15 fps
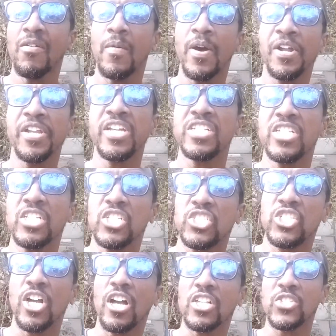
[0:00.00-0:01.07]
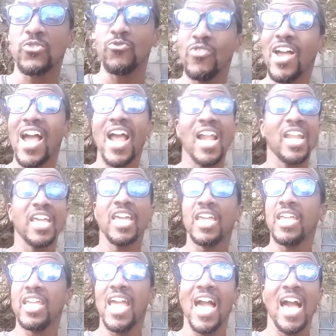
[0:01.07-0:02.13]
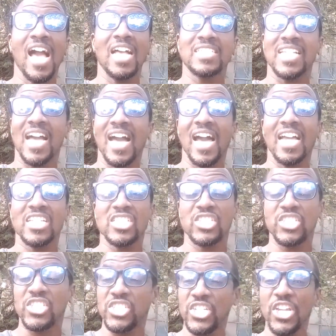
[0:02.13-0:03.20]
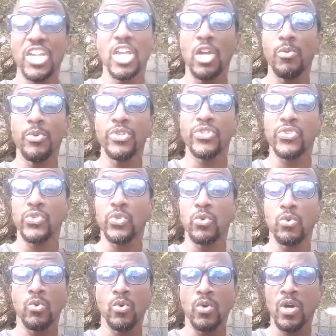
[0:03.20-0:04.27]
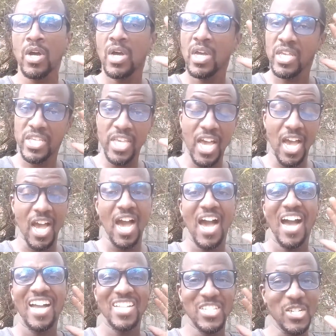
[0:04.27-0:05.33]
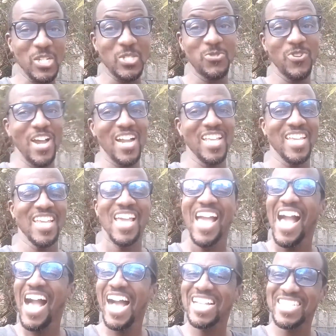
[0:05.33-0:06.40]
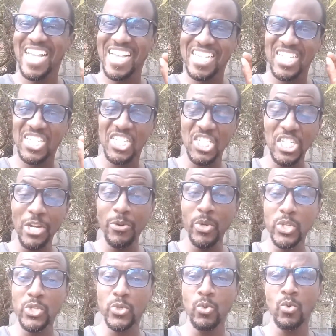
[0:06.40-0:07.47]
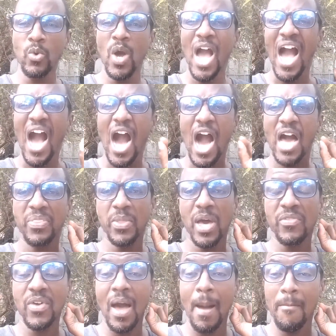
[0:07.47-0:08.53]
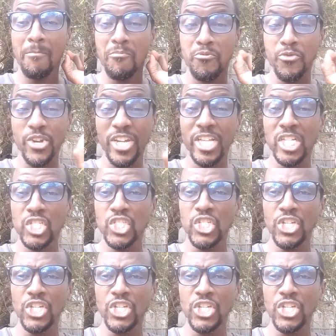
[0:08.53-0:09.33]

everybody, this is Just Rally as I share with you, Just Rally as I share with you another breeding